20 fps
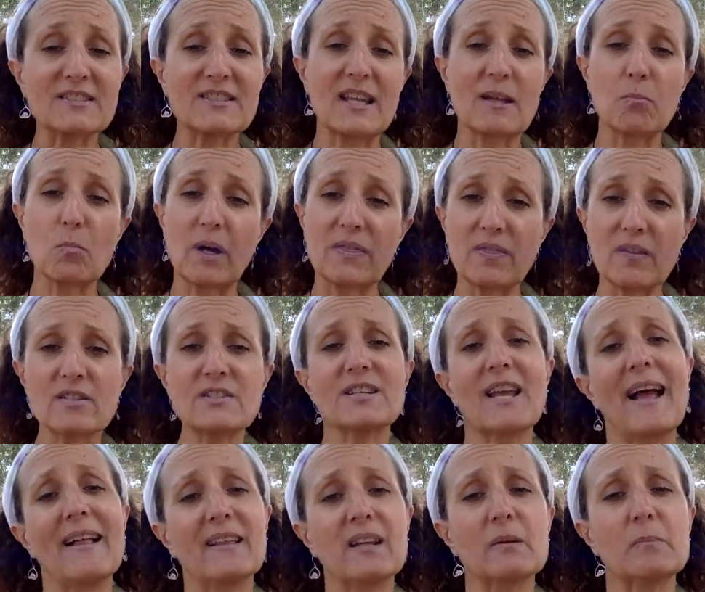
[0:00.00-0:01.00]
And what they're
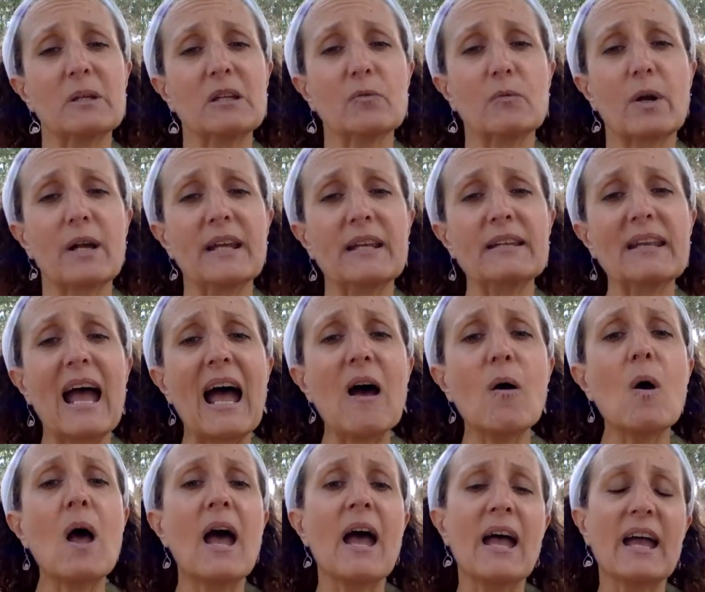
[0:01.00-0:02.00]
telling me right now
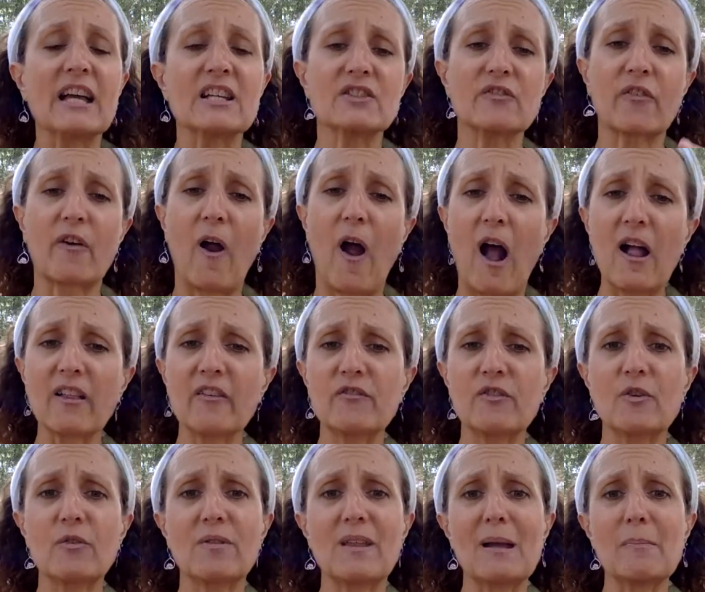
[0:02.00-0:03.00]
is, for all of
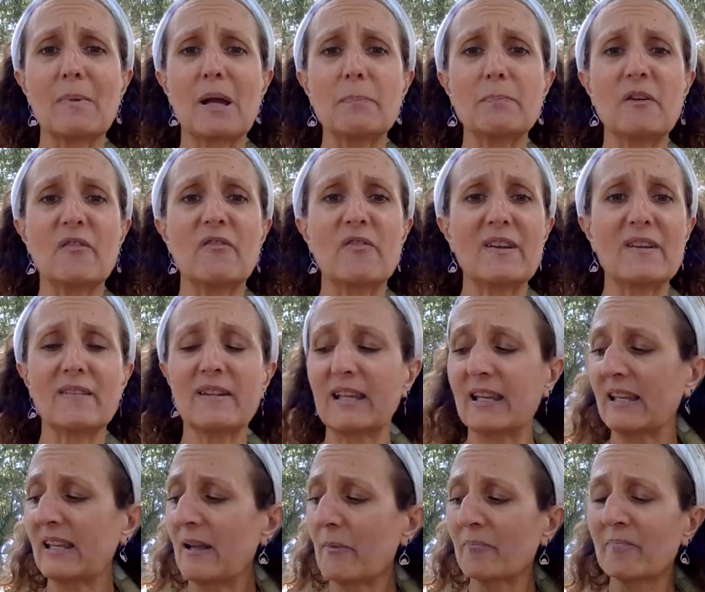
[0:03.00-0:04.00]
you that might be
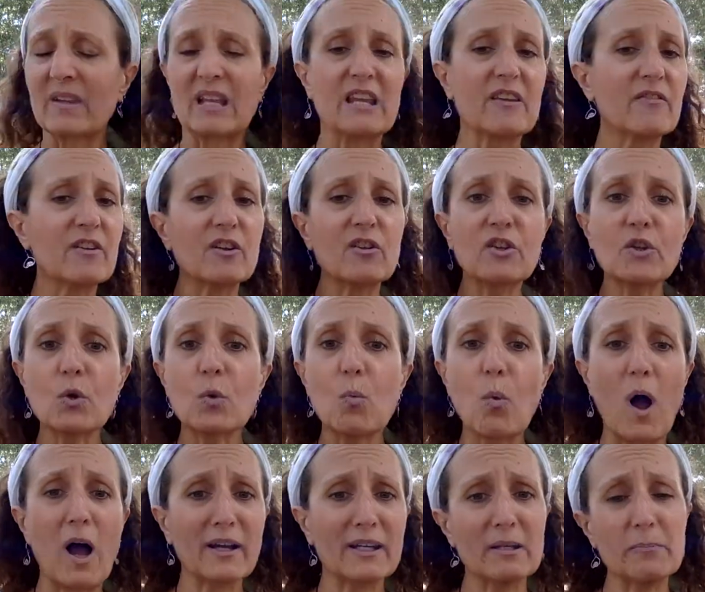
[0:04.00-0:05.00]
feeling even a little
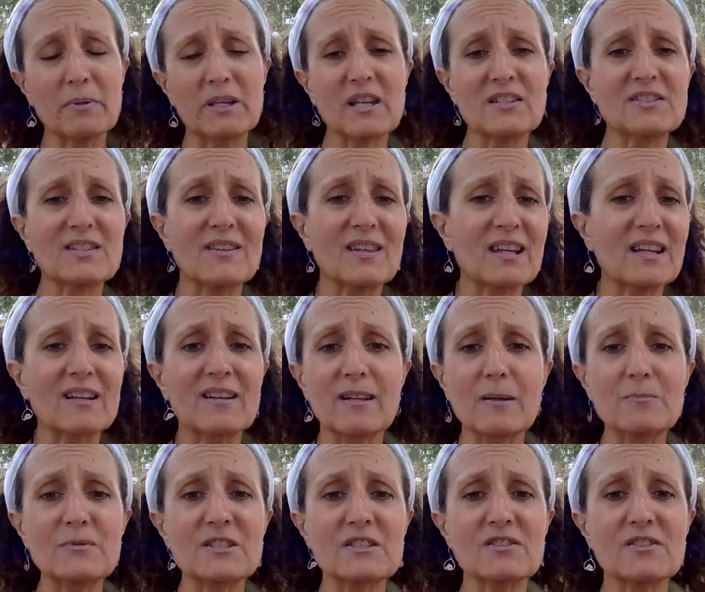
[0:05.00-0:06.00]
wonky because of the
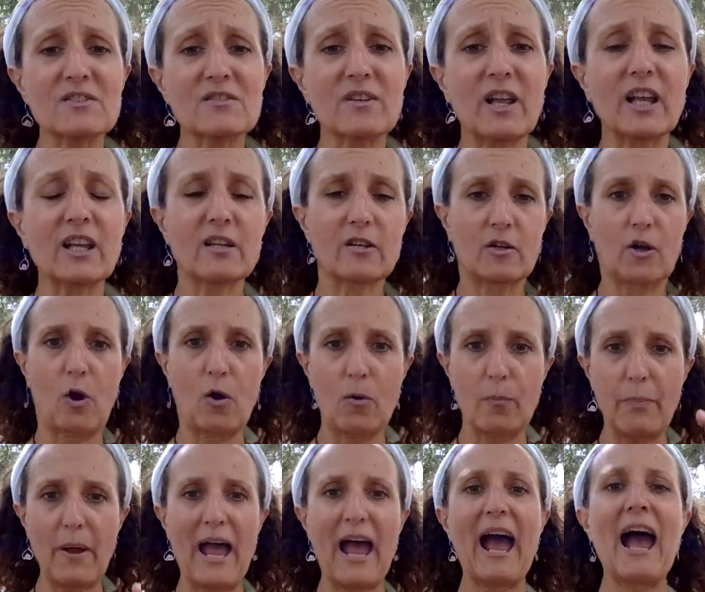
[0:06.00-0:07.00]
eclipses, they're like, go
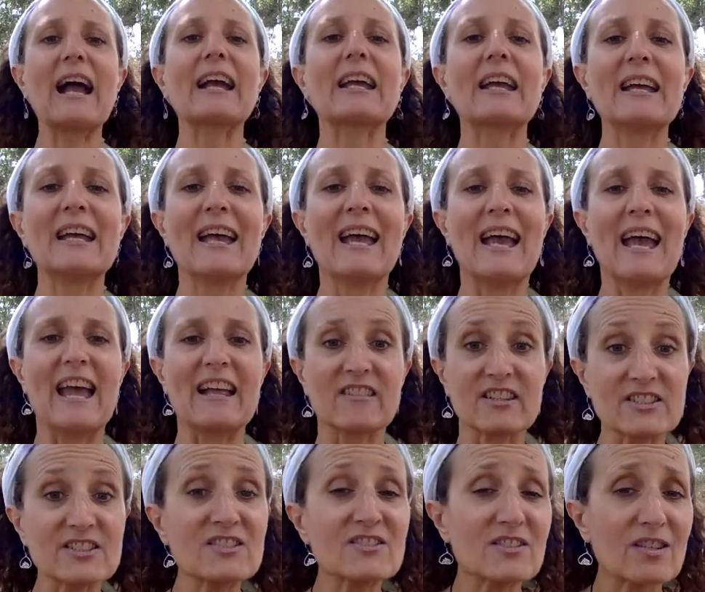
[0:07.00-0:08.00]
back and
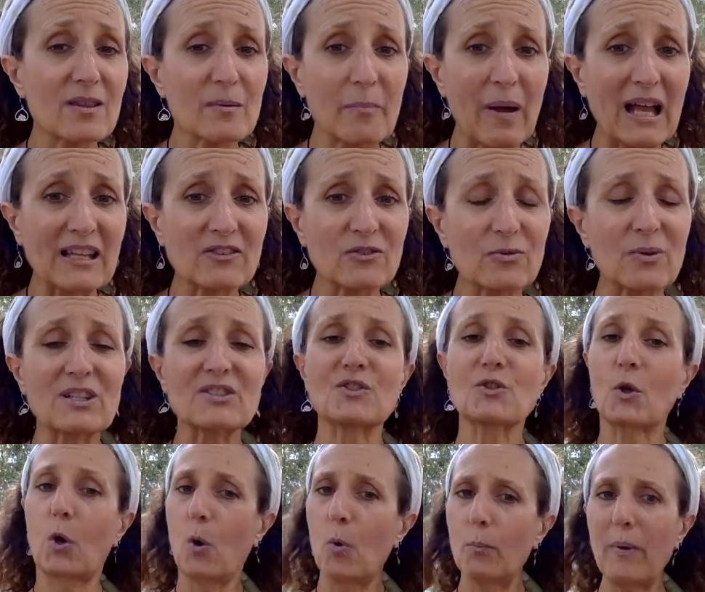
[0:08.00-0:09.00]
listen to the mantras.
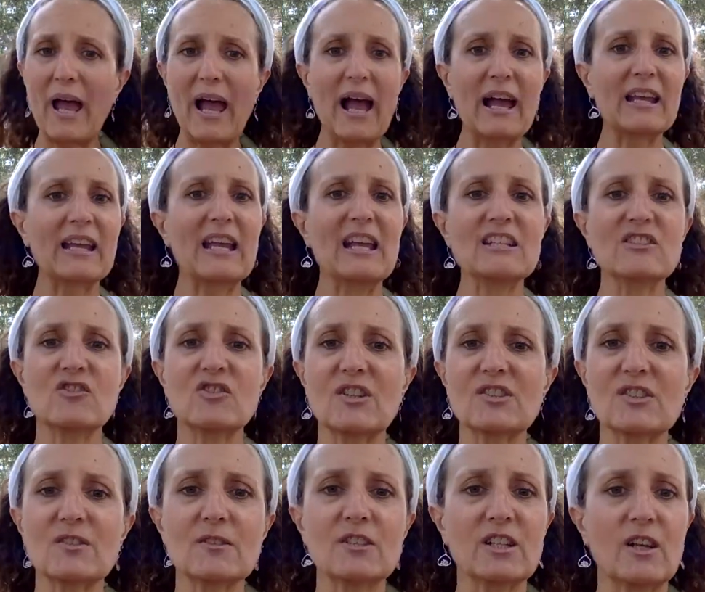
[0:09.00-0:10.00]
Go back and
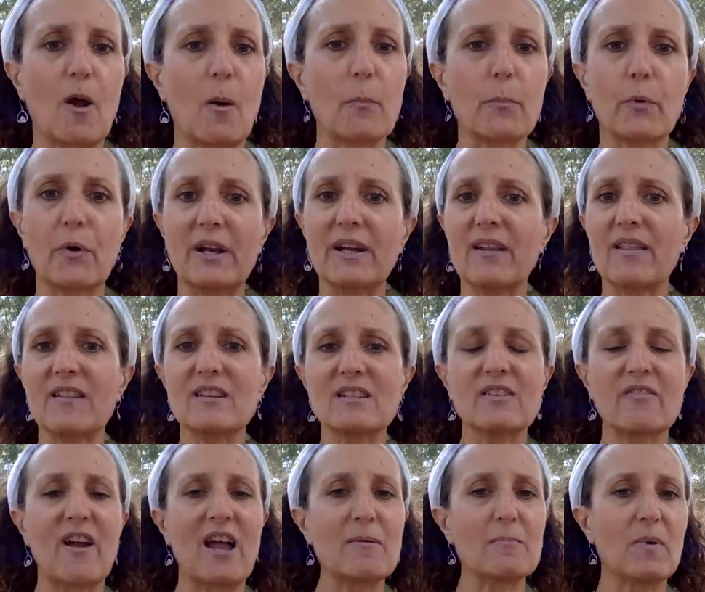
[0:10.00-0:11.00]
just, pray to the
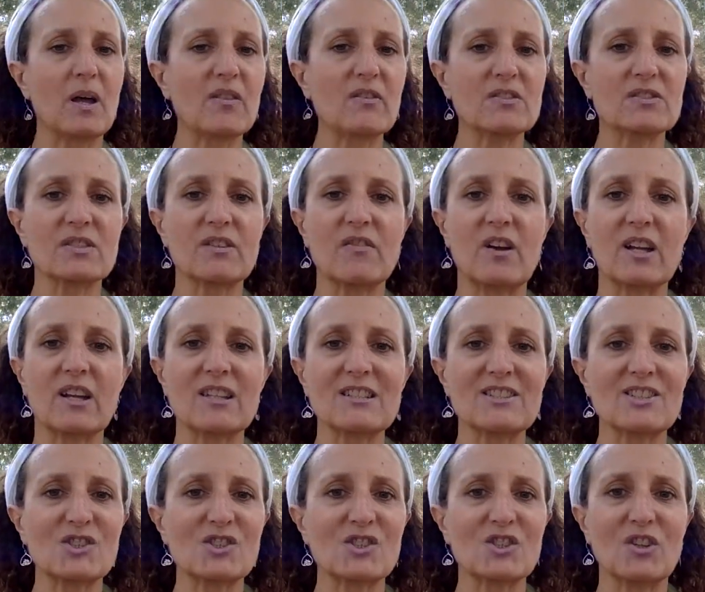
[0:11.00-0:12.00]
Divine Mothers of
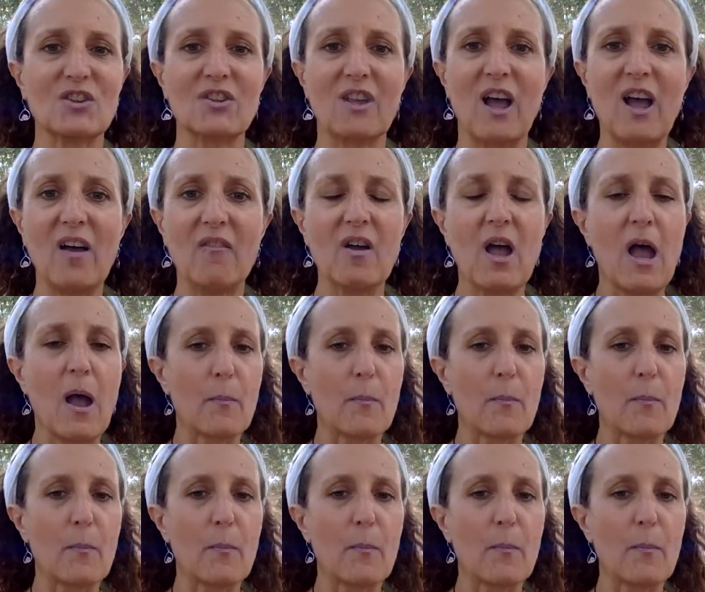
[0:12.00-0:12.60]
unconditional love.